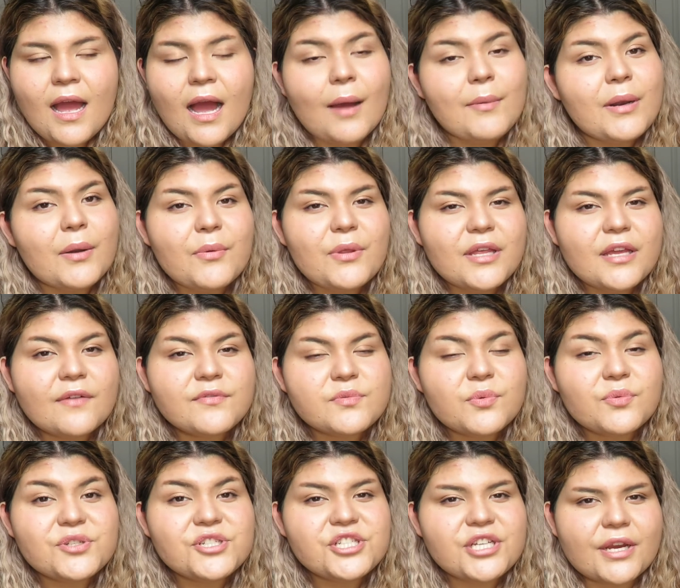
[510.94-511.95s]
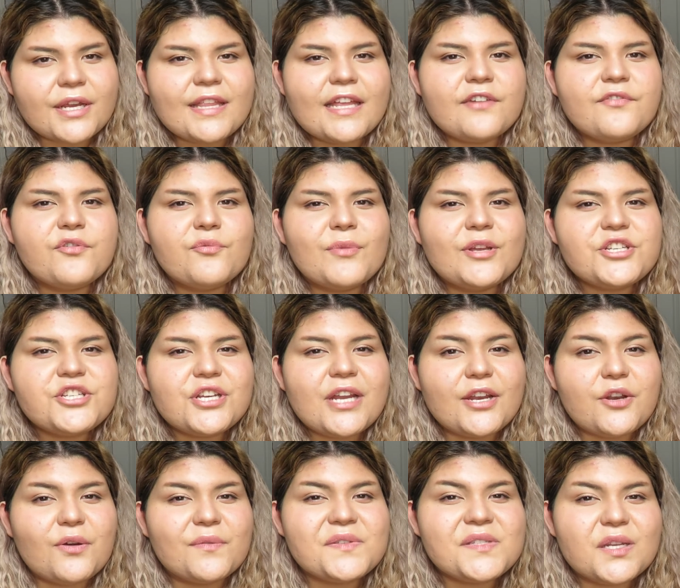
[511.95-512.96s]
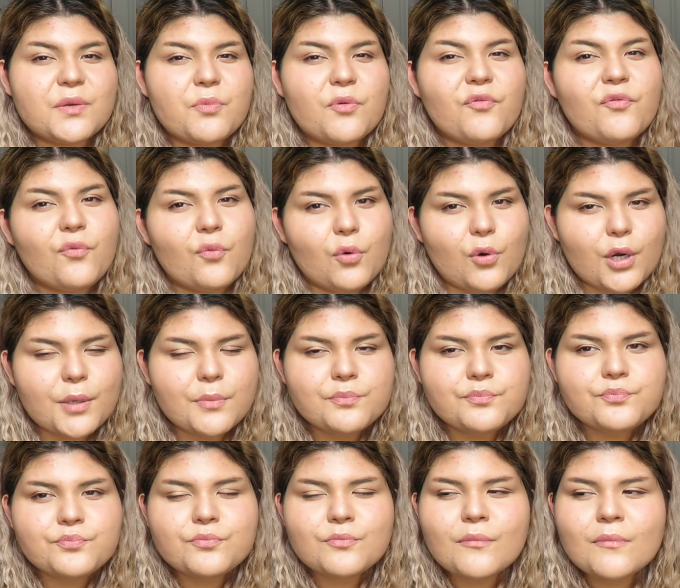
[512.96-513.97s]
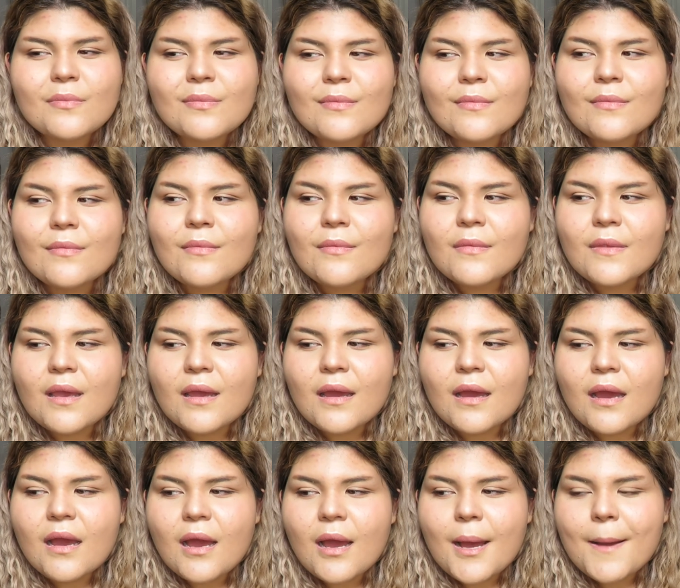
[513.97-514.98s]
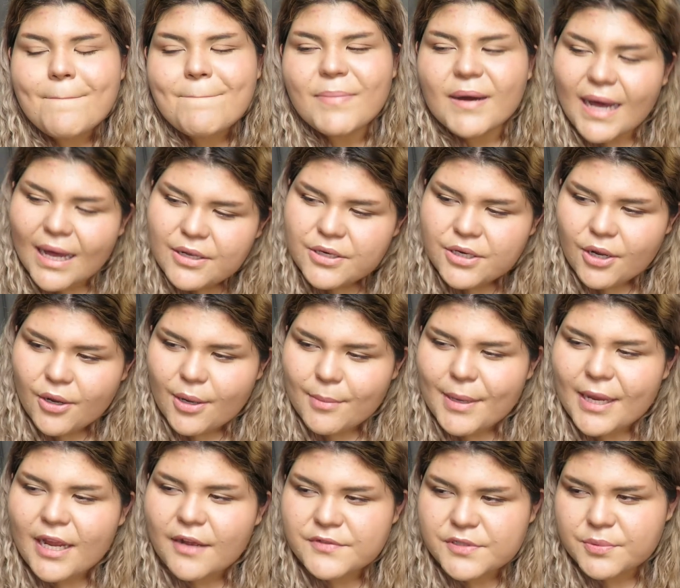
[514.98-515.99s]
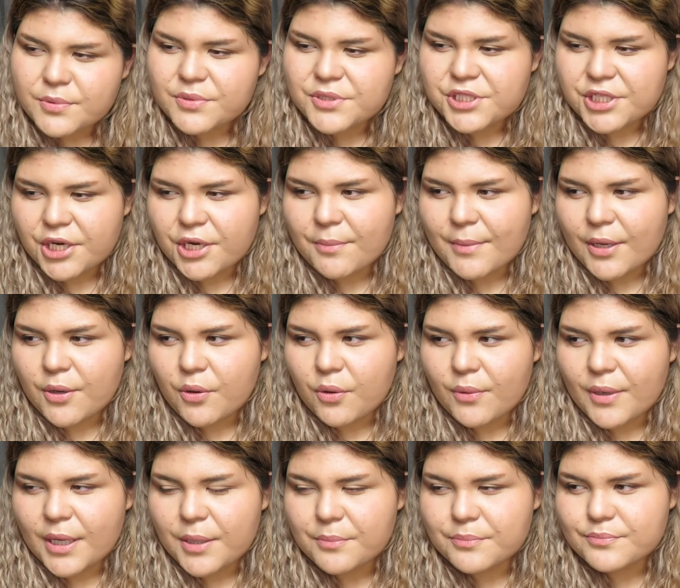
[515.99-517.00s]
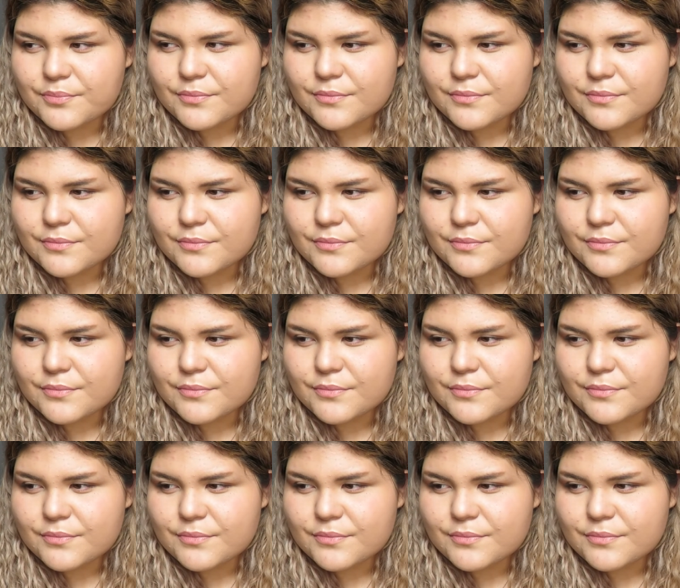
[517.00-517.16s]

I'm not really comfortable with sharing that information. I know I've said it before, but I don't know. Am I comfortable with sharing my goal weight?